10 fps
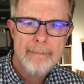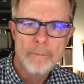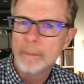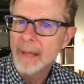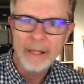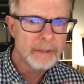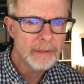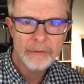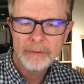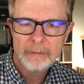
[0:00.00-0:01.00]

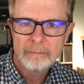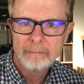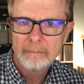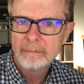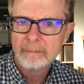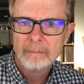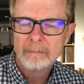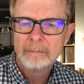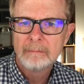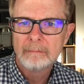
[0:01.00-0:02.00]
rebellious,
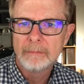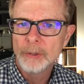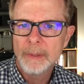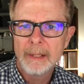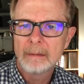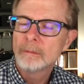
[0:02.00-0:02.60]
doing